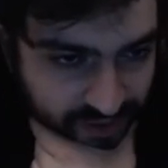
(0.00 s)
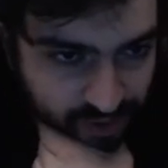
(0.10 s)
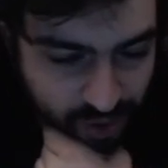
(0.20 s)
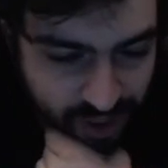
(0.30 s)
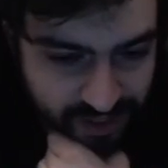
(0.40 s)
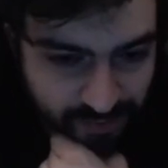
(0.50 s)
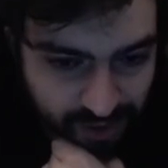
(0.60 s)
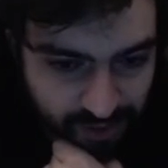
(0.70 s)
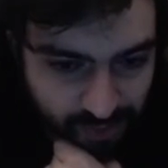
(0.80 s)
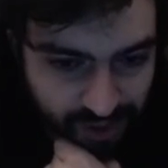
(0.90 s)
guys,
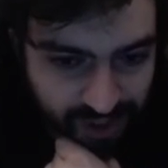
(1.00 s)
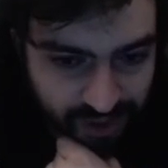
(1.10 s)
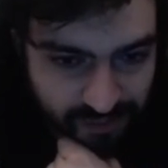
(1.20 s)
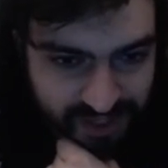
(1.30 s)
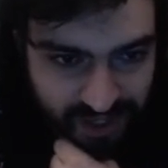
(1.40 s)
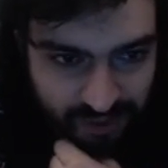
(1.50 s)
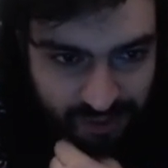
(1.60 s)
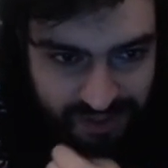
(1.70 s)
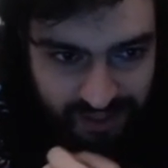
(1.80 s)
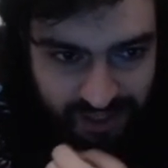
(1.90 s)
by the way, I'm saying
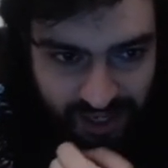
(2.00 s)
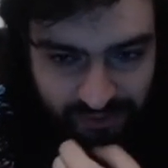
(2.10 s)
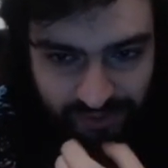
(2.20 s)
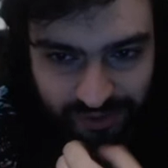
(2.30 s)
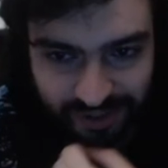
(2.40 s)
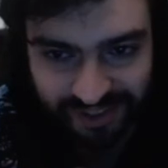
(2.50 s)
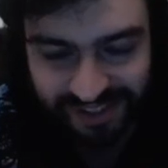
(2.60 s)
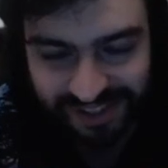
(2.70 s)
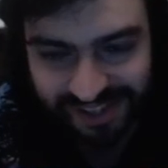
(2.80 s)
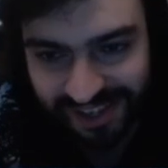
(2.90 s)
this in
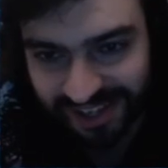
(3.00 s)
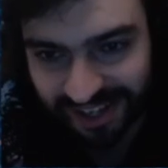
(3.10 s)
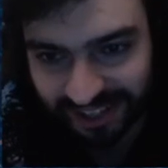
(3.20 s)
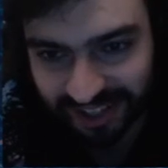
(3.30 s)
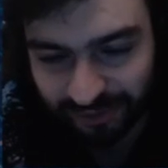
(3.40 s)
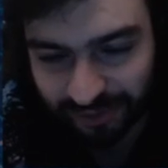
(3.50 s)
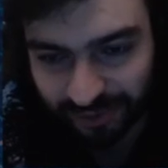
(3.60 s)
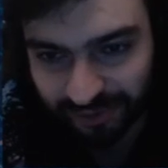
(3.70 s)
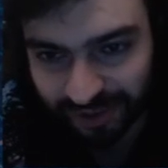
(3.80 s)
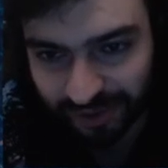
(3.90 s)
at half of the
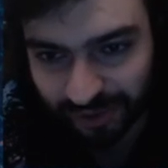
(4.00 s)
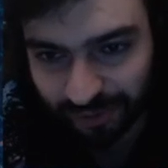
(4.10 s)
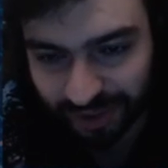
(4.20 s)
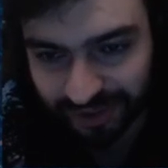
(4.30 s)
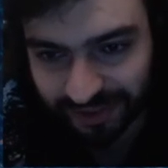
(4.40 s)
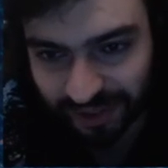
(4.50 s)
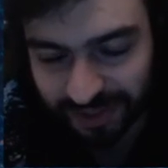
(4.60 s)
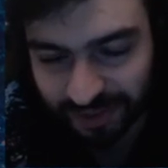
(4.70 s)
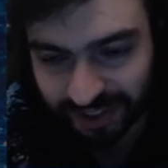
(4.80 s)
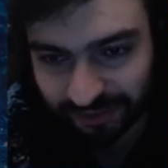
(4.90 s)
video, but you guys
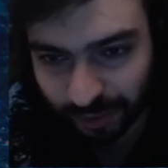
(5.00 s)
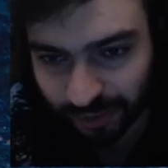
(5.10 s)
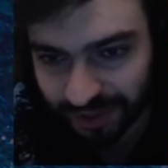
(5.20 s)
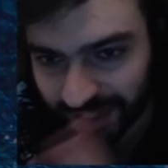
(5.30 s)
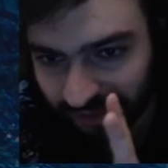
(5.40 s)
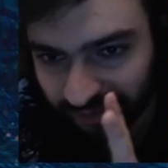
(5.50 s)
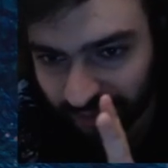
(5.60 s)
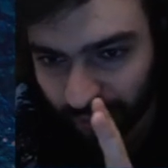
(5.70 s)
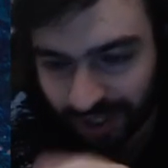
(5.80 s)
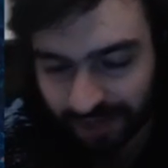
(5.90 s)
might have noticed I have
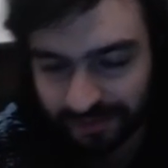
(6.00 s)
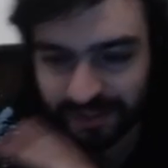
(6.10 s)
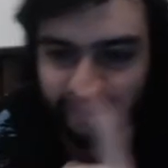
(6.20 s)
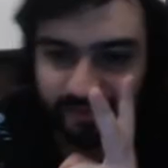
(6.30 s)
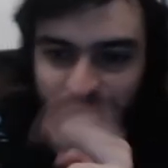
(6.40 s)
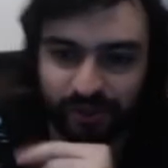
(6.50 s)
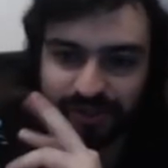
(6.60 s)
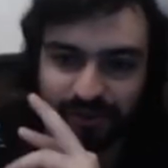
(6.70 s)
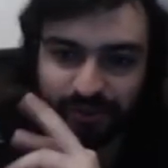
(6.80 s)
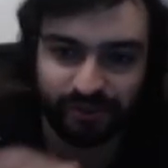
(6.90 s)
2 games. It's because
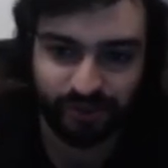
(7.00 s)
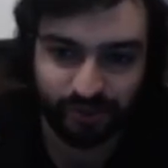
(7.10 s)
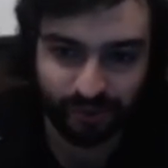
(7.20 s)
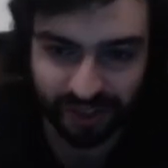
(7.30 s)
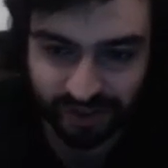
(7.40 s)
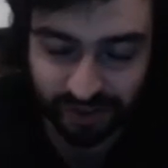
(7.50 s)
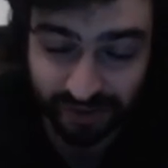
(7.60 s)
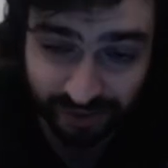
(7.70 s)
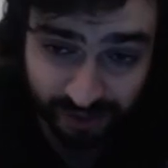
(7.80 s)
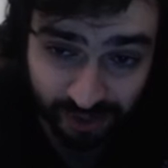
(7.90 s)
I want to show the engine
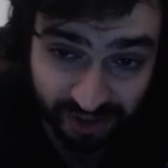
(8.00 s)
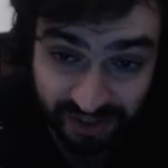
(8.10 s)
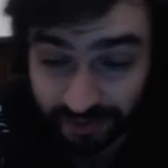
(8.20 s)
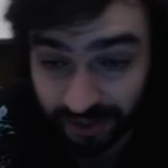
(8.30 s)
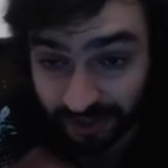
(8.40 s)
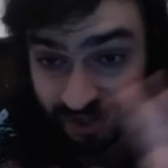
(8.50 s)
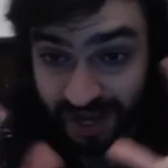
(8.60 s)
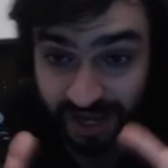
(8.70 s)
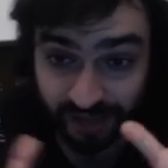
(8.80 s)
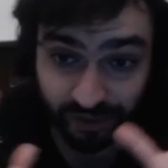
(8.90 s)
evaluations, because
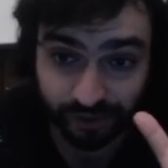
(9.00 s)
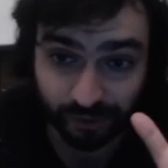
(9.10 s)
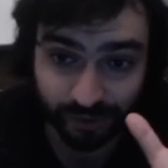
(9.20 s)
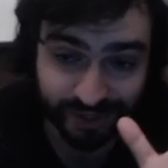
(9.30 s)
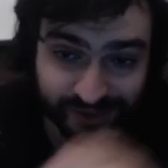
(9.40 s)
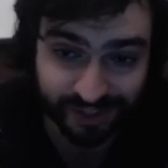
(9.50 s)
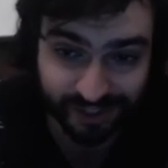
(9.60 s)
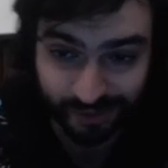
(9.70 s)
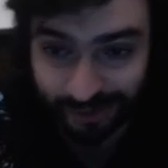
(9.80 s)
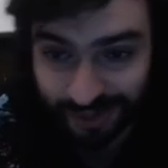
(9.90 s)
Dr. 1000
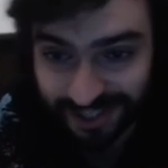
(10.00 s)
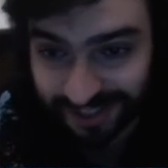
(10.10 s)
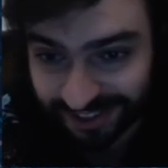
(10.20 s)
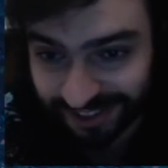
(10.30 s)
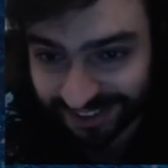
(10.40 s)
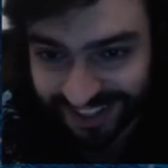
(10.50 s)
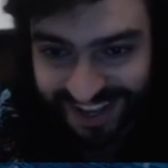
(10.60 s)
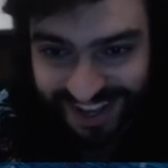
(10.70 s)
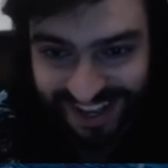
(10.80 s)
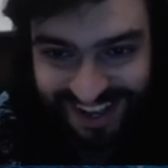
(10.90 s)
IQ requested it.
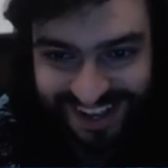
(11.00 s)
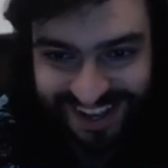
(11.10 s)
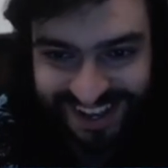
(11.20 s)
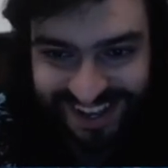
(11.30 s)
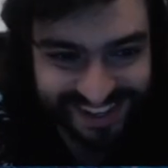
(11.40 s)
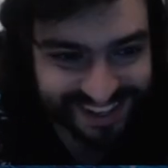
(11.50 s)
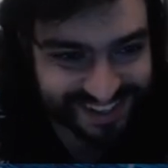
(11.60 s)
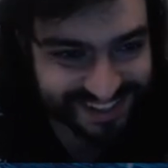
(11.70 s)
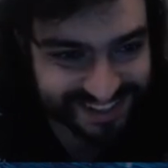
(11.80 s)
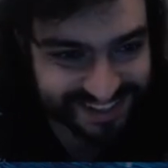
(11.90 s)

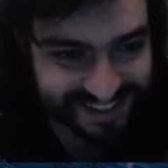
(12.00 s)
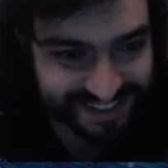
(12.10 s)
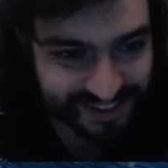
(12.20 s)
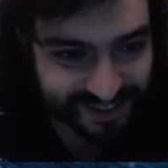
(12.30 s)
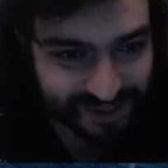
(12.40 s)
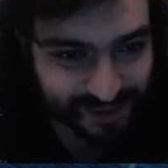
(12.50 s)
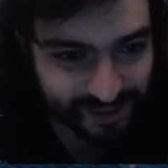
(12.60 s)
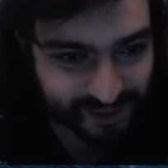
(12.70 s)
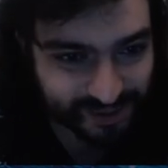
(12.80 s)
So